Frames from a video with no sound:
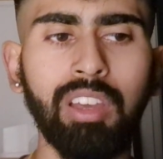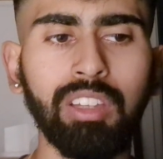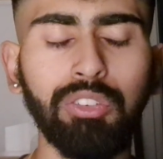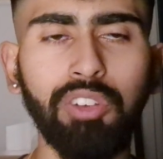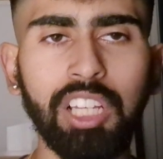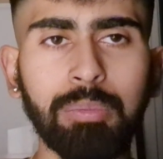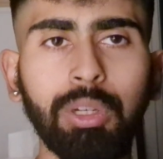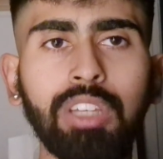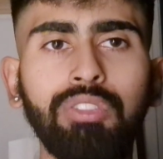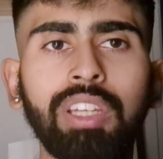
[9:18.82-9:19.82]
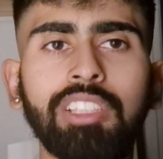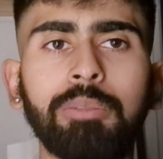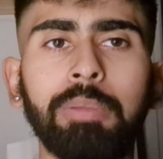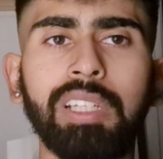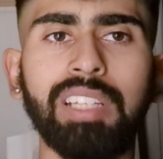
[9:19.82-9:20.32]
The first ball he faces
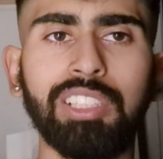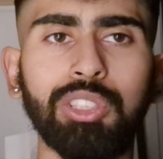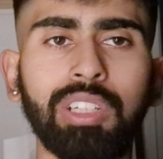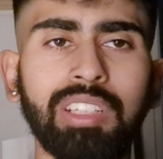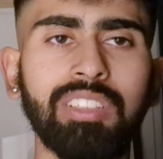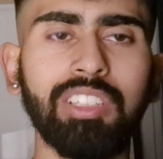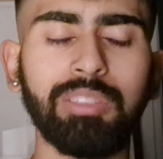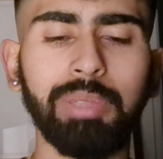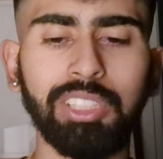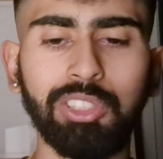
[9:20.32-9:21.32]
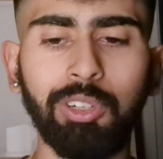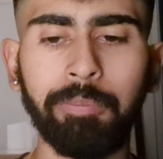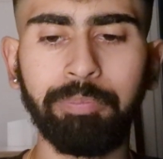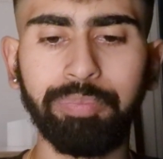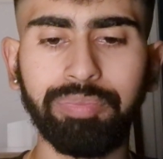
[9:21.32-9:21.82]
plays that shot and is dismissed. So
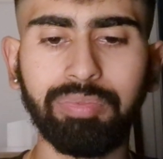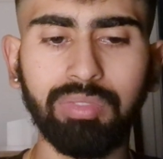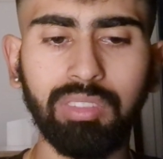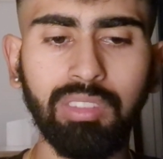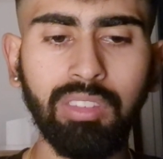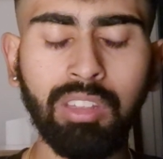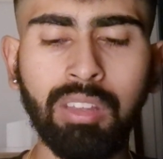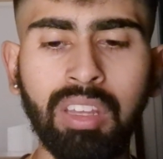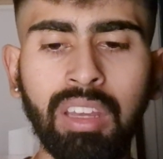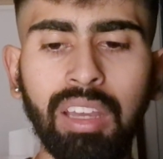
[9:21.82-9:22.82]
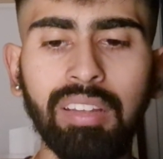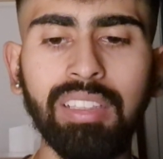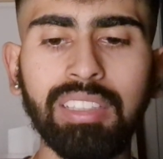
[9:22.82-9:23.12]
in this